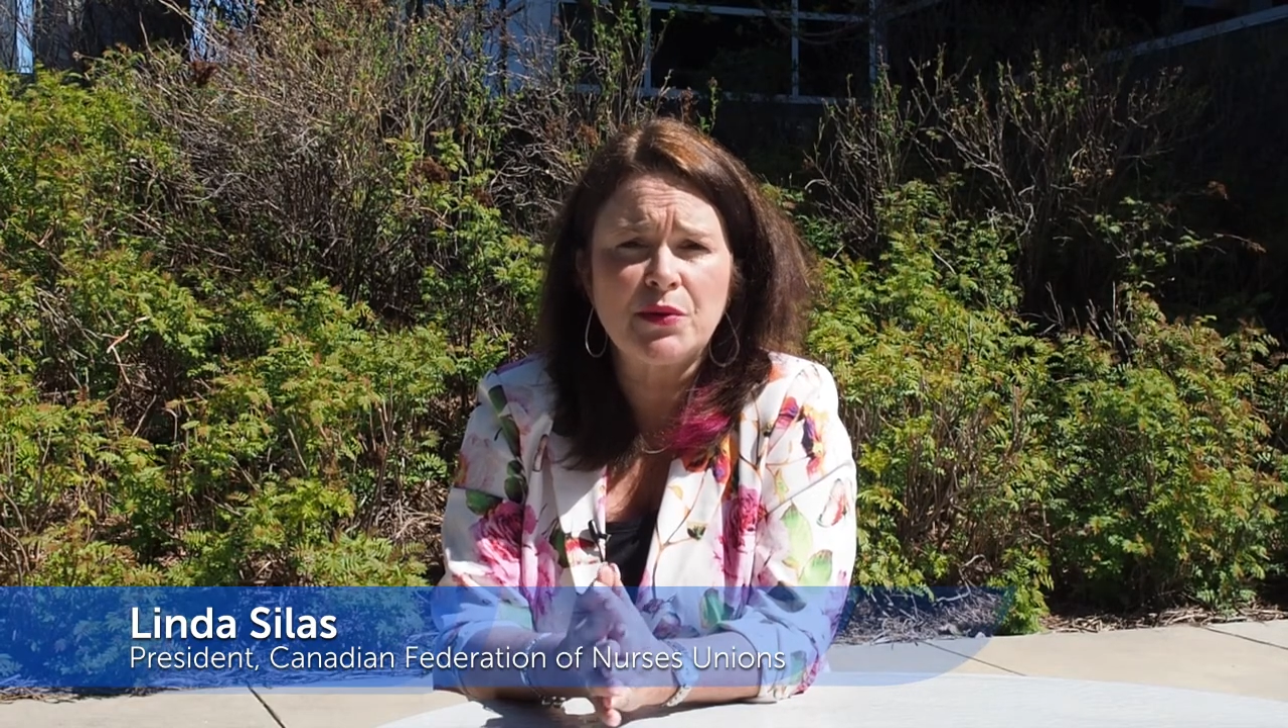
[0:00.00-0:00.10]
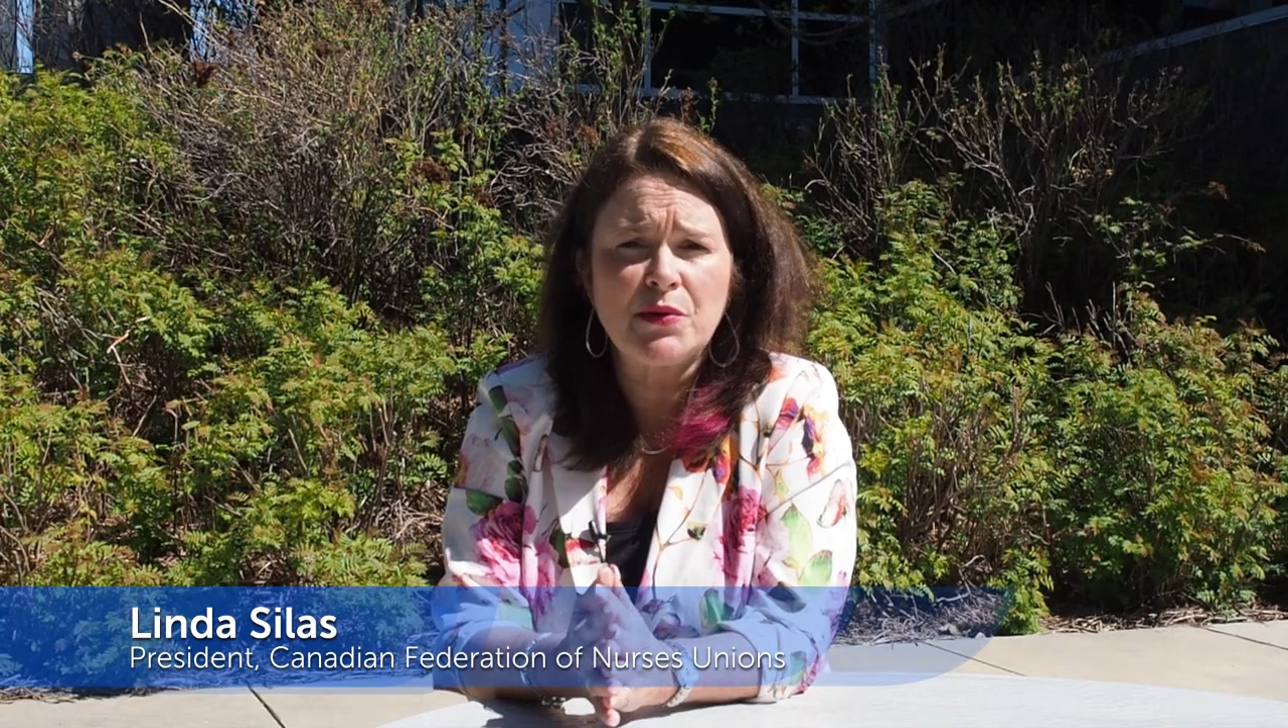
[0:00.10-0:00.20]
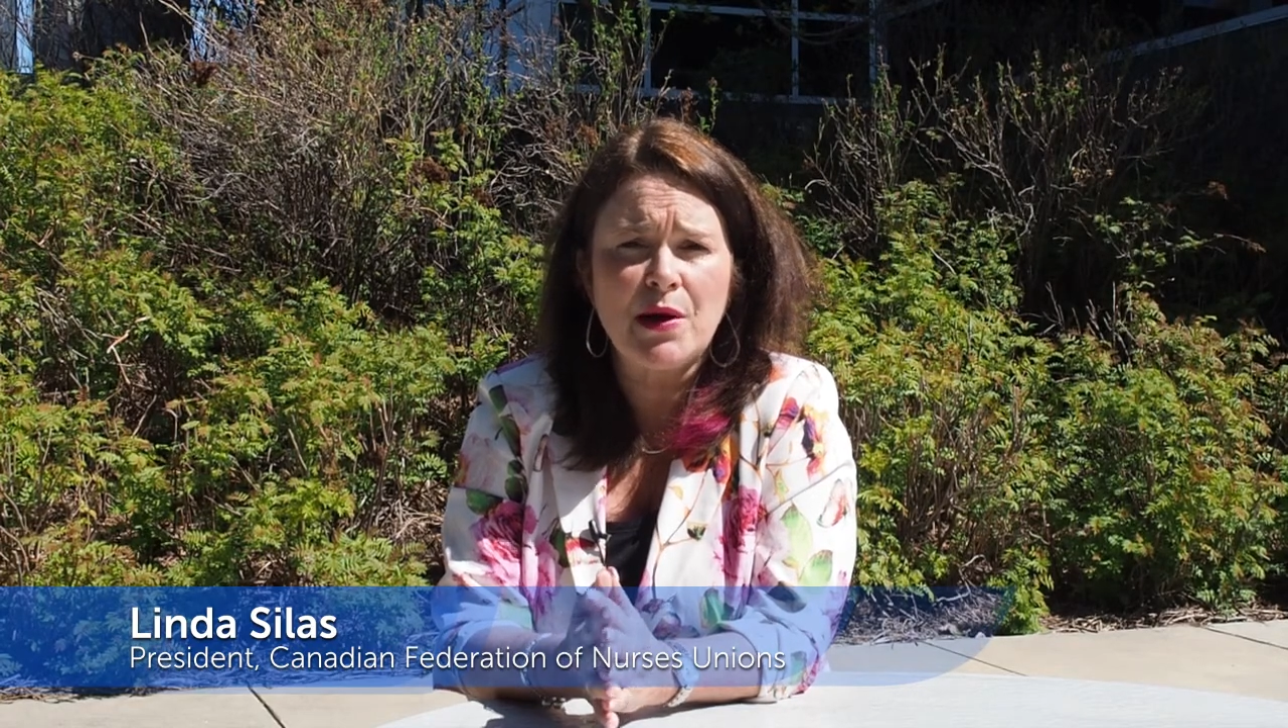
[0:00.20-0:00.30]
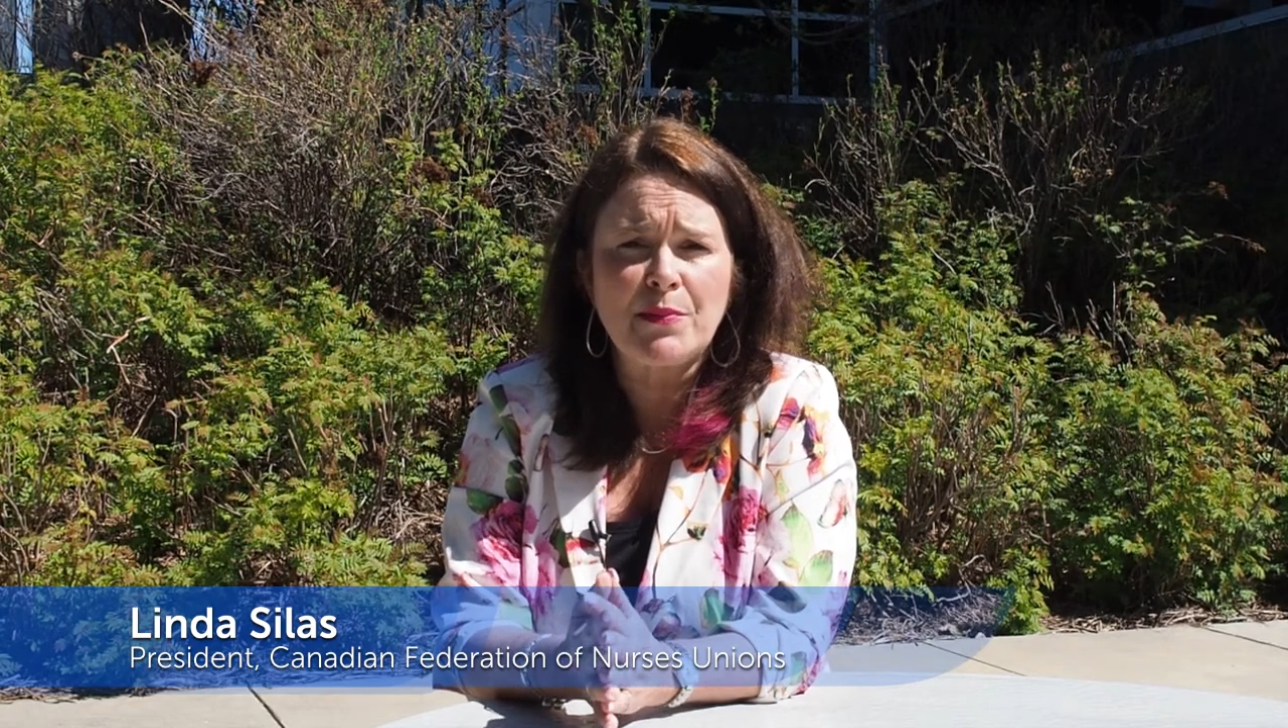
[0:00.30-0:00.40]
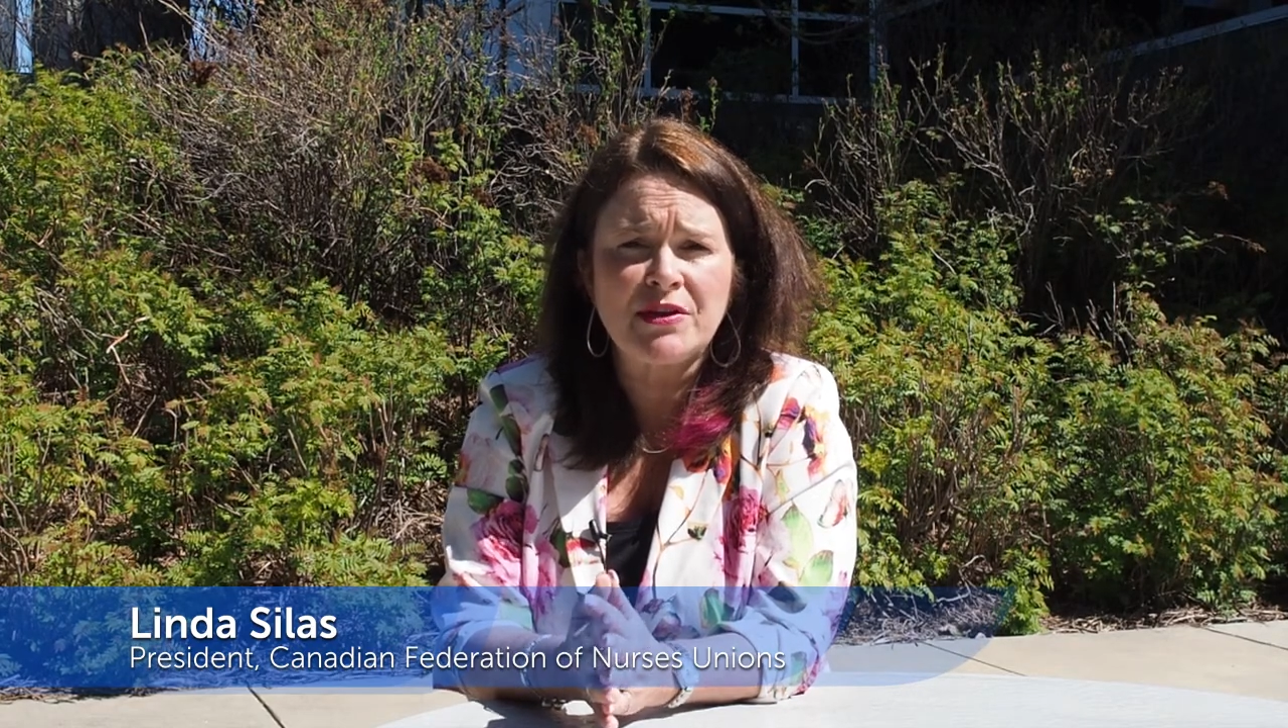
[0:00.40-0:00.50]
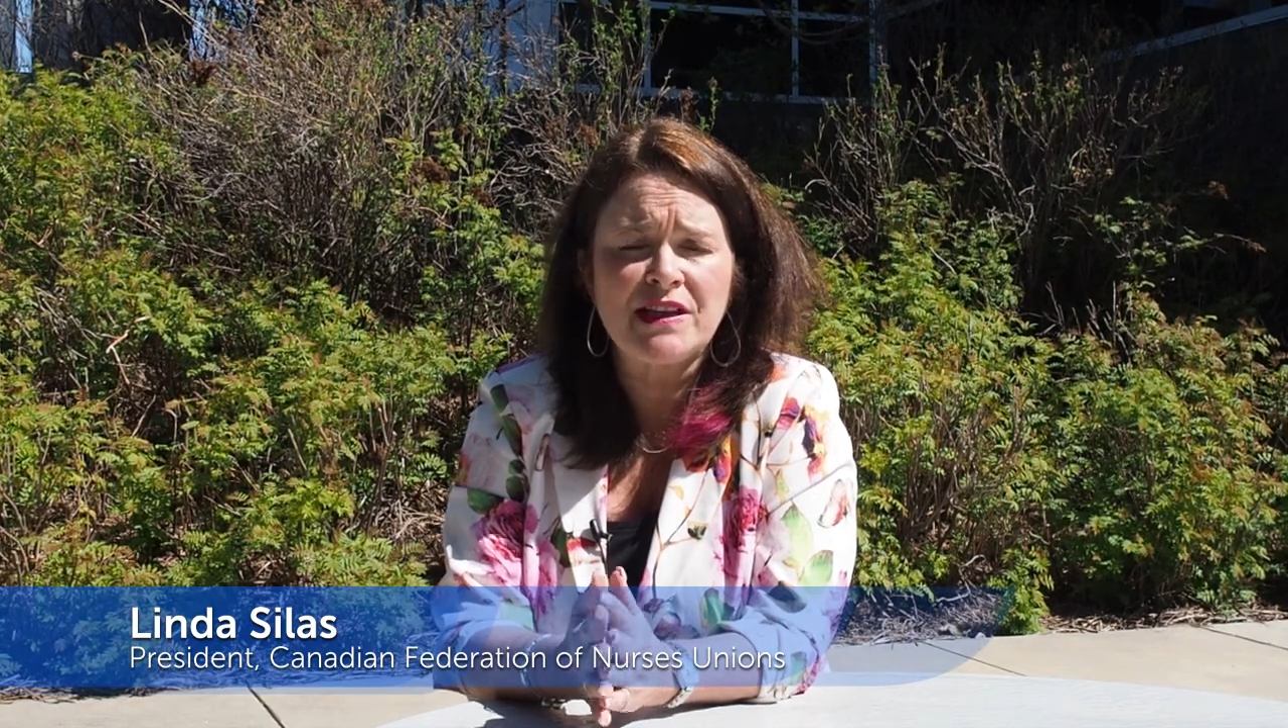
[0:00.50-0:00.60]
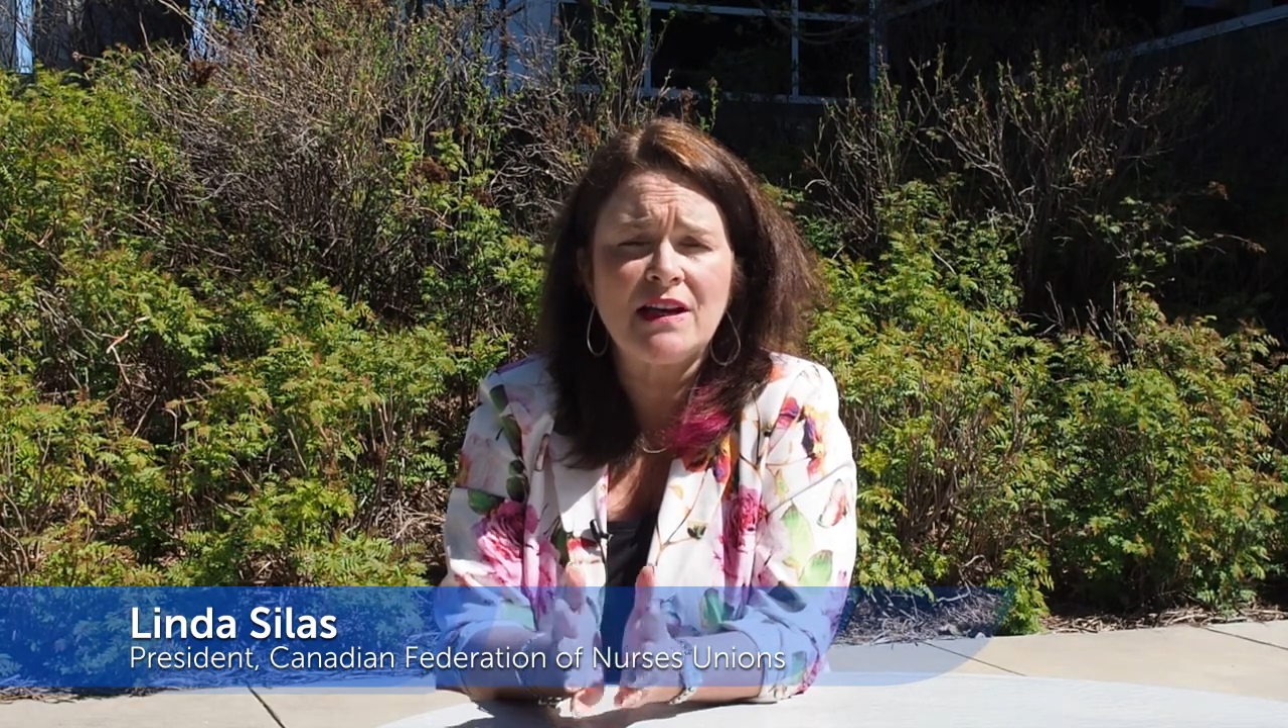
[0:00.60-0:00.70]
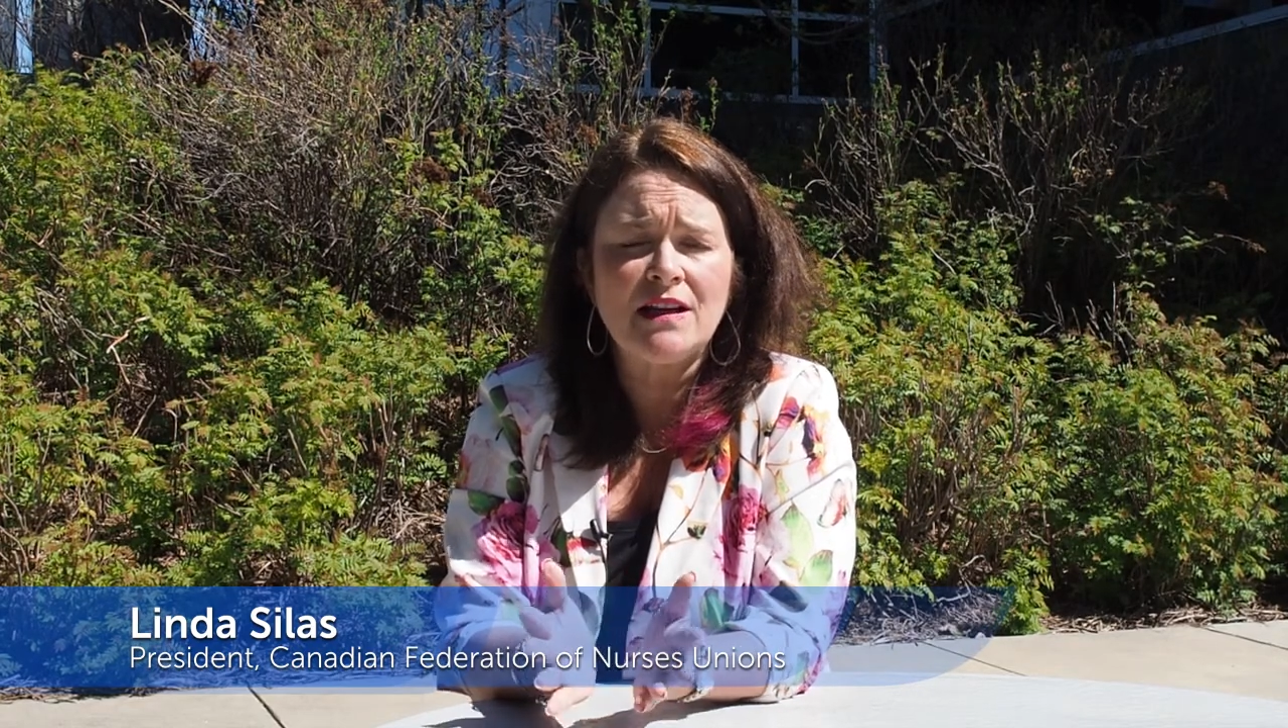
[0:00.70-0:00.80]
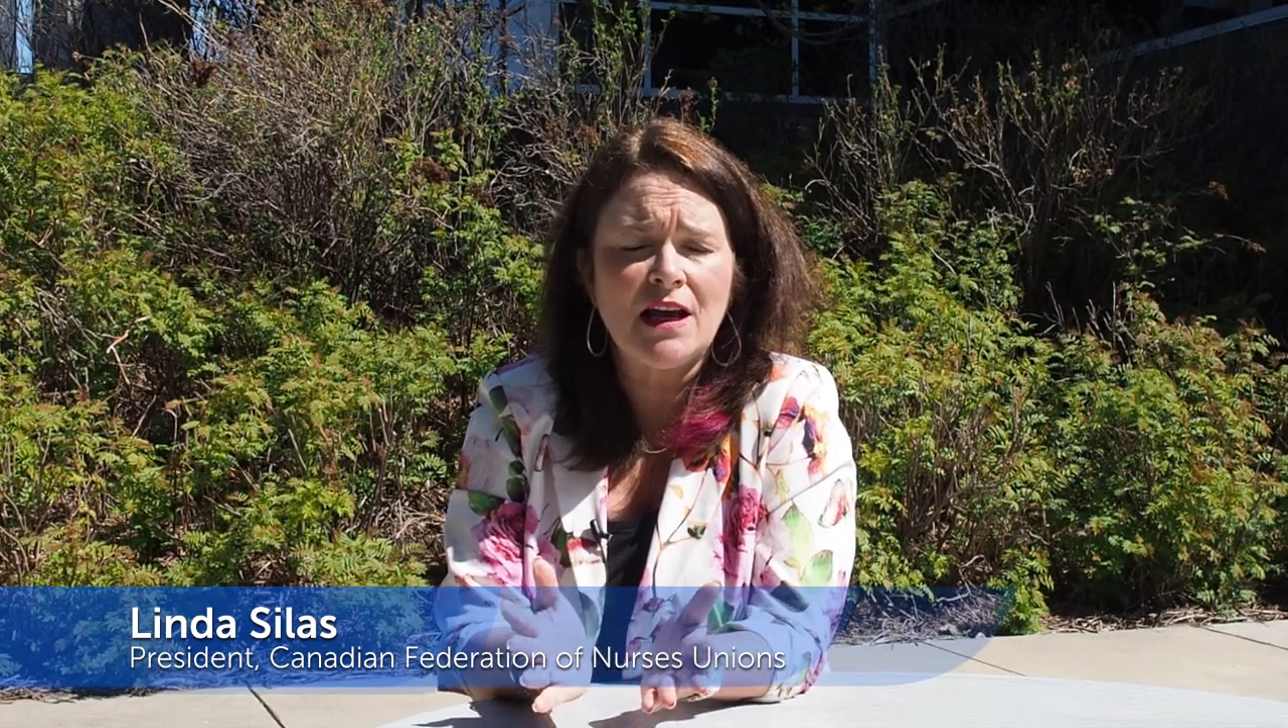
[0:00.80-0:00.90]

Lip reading: we represent,